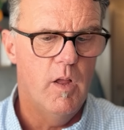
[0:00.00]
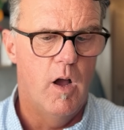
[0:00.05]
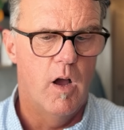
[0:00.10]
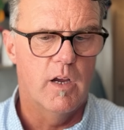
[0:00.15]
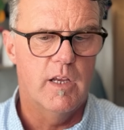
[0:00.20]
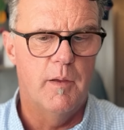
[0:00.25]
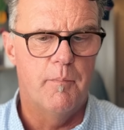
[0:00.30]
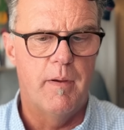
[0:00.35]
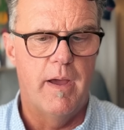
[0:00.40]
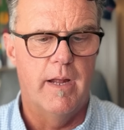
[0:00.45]

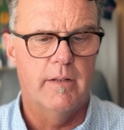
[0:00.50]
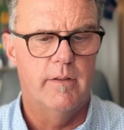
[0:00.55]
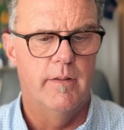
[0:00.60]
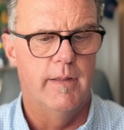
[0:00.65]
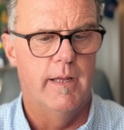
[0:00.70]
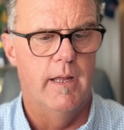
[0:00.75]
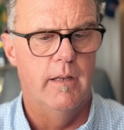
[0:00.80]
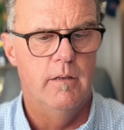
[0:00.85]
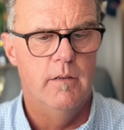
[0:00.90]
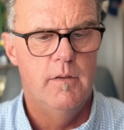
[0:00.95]
I'll get back
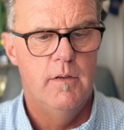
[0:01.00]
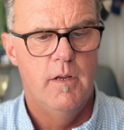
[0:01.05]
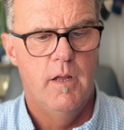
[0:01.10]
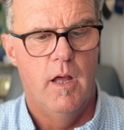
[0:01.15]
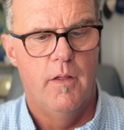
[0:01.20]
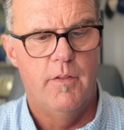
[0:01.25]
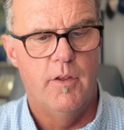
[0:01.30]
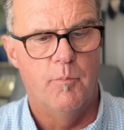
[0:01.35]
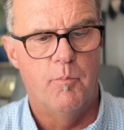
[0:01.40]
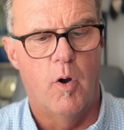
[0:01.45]
to that.
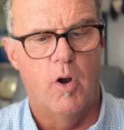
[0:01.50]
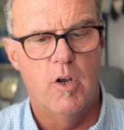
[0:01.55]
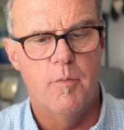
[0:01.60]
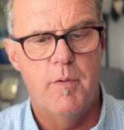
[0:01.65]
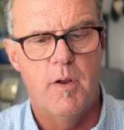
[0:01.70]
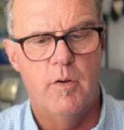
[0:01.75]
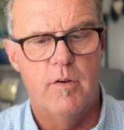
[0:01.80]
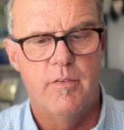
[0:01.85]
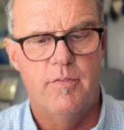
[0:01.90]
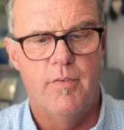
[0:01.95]
The
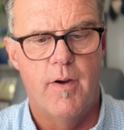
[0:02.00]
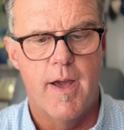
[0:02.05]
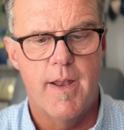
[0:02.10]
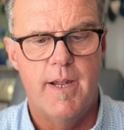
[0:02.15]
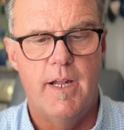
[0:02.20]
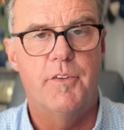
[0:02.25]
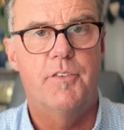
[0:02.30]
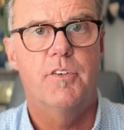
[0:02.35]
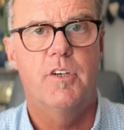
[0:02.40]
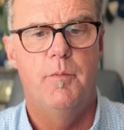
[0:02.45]
Parliamentary
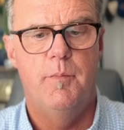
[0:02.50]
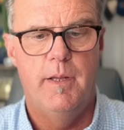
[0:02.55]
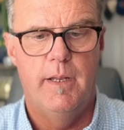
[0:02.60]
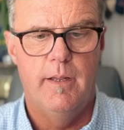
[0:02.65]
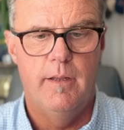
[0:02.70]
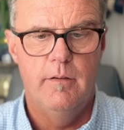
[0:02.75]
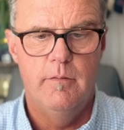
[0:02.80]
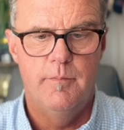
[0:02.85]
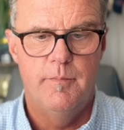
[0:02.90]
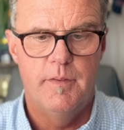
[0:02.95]
Finance
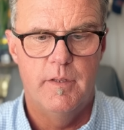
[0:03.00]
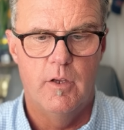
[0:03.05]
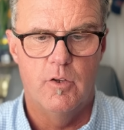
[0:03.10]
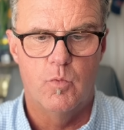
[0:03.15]
Committee